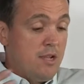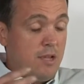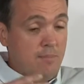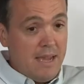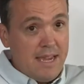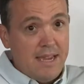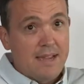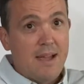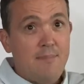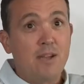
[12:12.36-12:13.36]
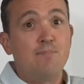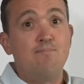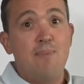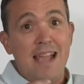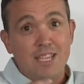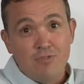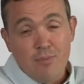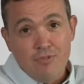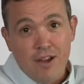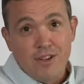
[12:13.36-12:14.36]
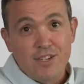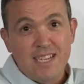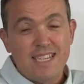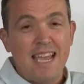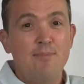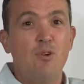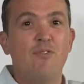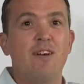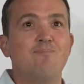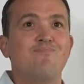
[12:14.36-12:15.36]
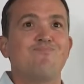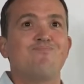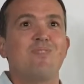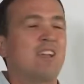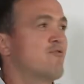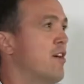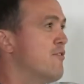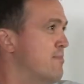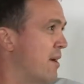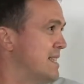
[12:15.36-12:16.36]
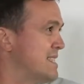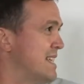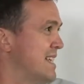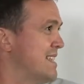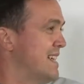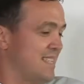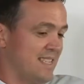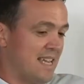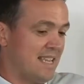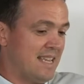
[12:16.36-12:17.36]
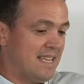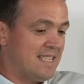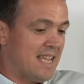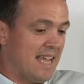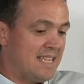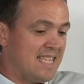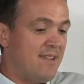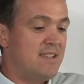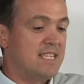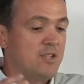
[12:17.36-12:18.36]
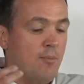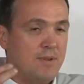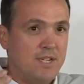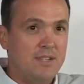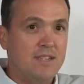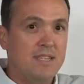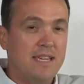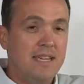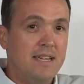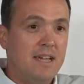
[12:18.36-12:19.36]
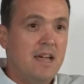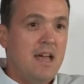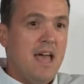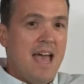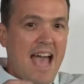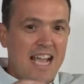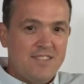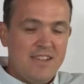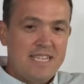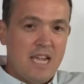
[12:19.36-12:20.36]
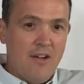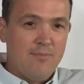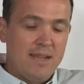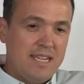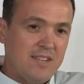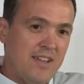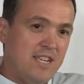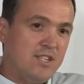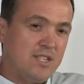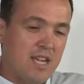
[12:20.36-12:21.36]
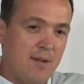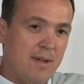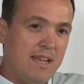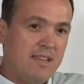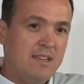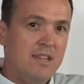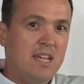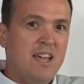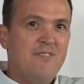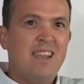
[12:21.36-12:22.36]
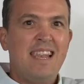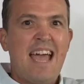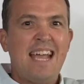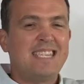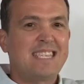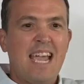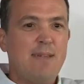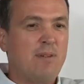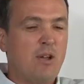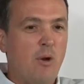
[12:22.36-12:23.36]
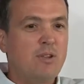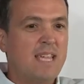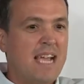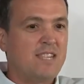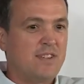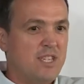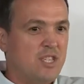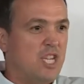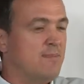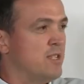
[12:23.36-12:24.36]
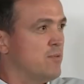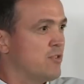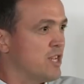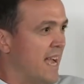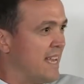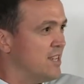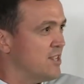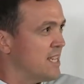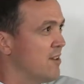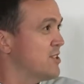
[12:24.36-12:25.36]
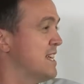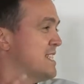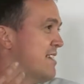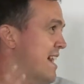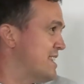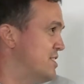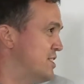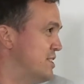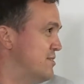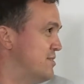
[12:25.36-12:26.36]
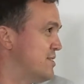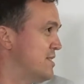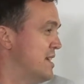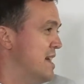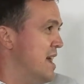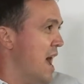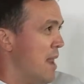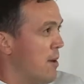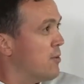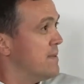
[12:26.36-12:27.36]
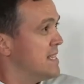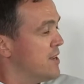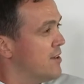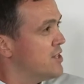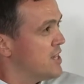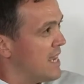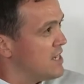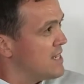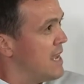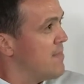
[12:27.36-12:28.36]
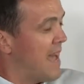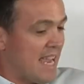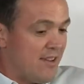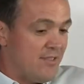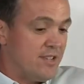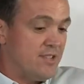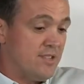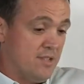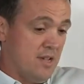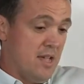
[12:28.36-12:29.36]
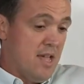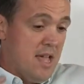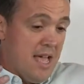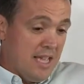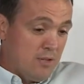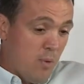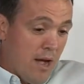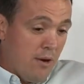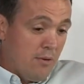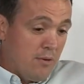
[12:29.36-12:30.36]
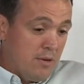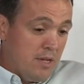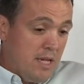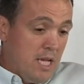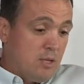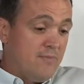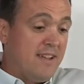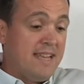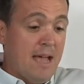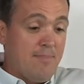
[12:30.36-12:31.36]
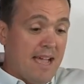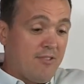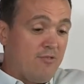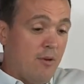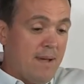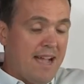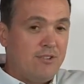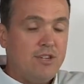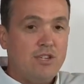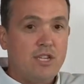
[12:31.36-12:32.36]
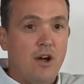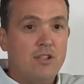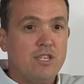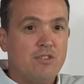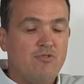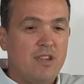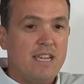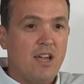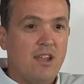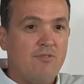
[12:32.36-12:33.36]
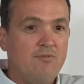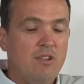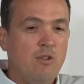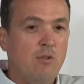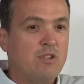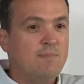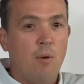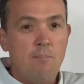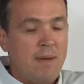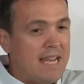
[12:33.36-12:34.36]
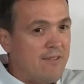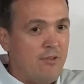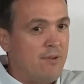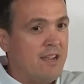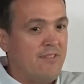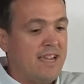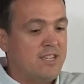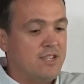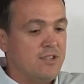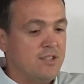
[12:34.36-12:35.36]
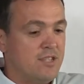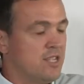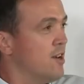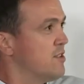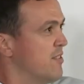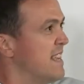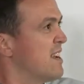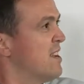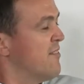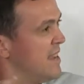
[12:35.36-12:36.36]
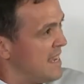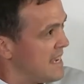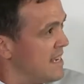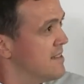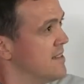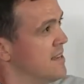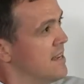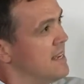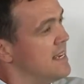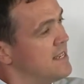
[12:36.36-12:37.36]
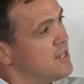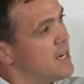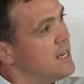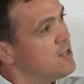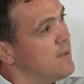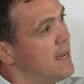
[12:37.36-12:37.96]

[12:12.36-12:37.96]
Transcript: to me, a much better approach is to take more of a growth mindset, let's say. See this as an opportunity. As these government interventions come in, the landscape and context of consumers will change. That will change their attitudes and ultimately start to change their behaviours as well. So within that backdrop, how do you start to really kind of launch some more meaningful innovations and start to really kind of lead the change,